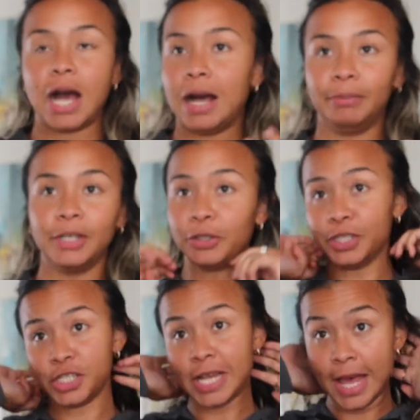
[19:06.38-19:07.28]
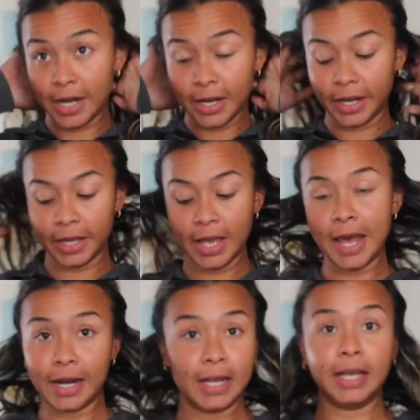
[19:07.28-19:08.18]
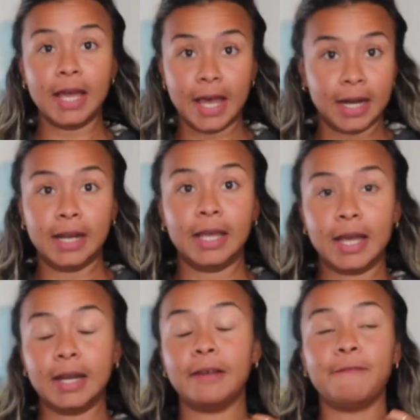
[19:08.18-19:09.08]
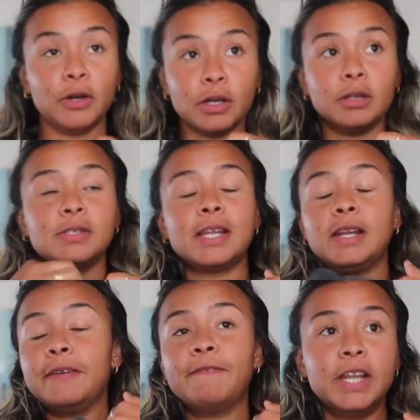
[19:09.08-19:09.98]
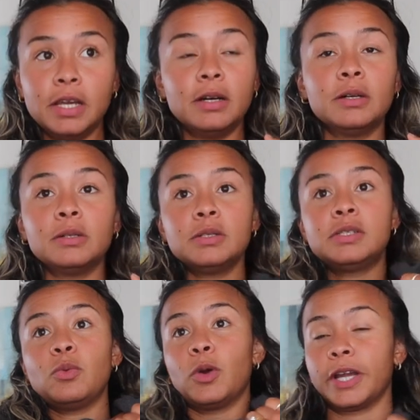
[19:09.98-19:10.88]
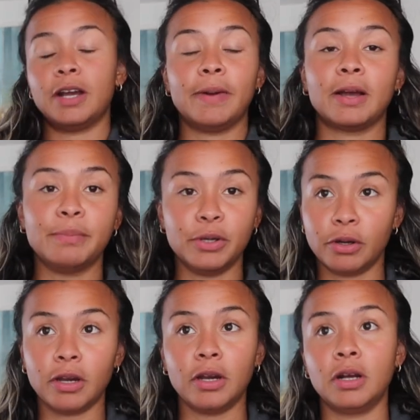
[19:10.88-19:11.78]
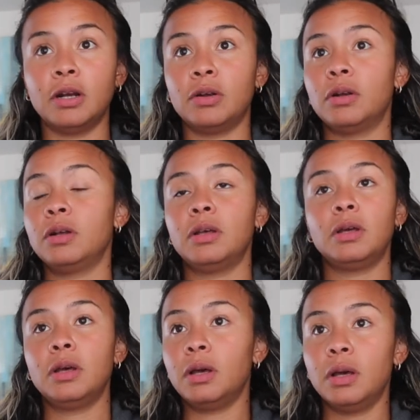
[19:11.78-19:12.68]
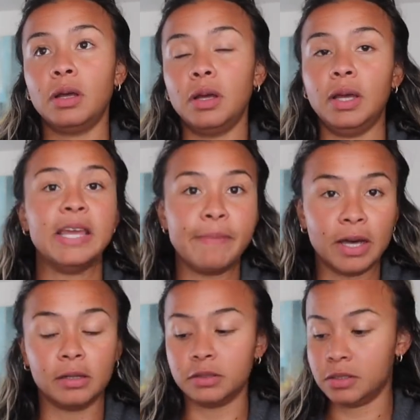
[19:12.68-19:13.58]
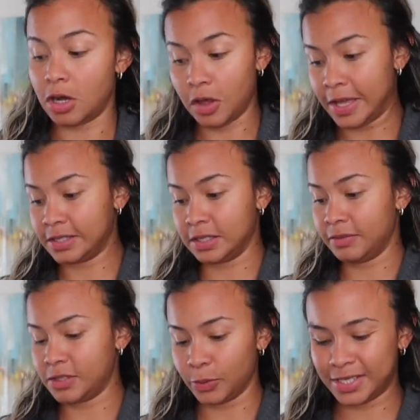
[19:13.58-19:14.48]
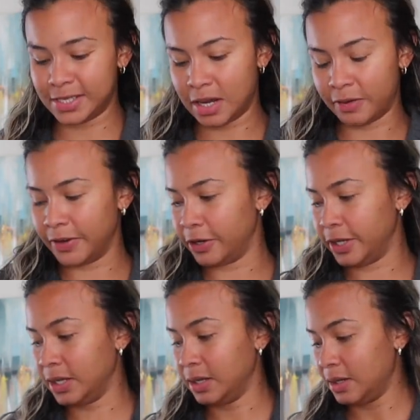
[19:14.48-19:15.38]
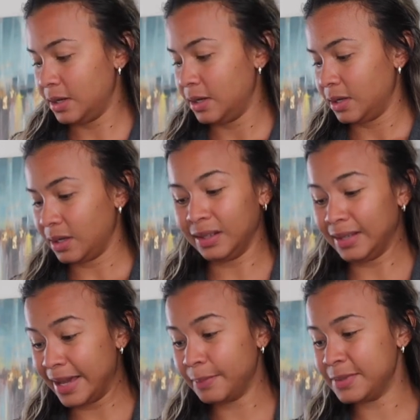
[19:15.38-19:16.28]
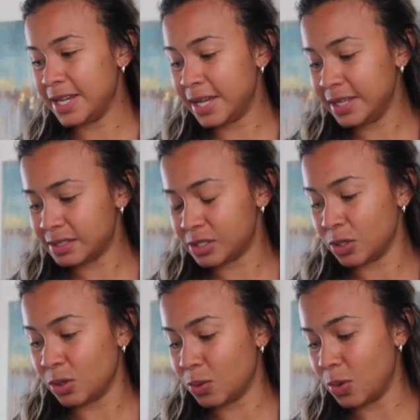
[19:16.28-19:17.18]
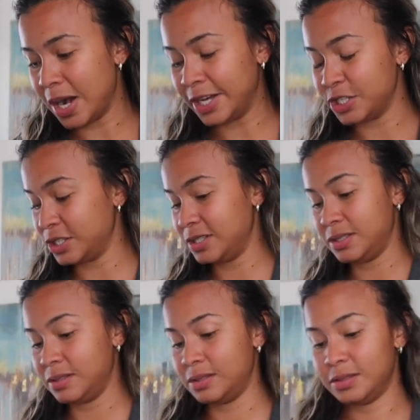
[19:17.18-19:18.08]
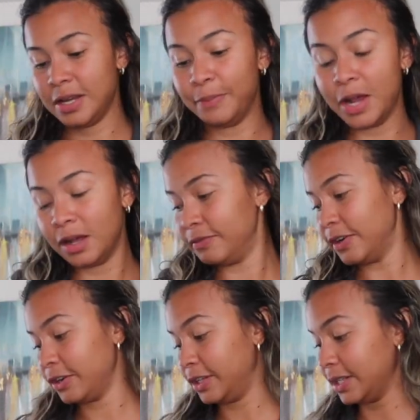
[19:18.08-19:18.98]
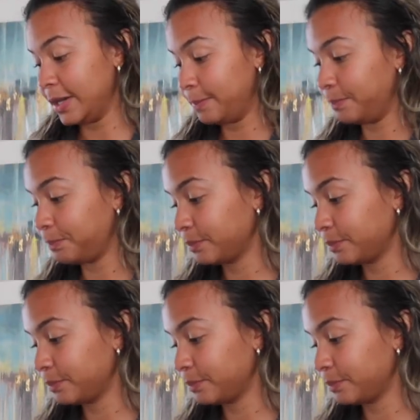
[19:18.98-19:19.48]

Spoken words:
I'm literally just editing photos, editing videos, working on my computer, emails, all that stuff. So it's not a very glam day. So I just am not very glam.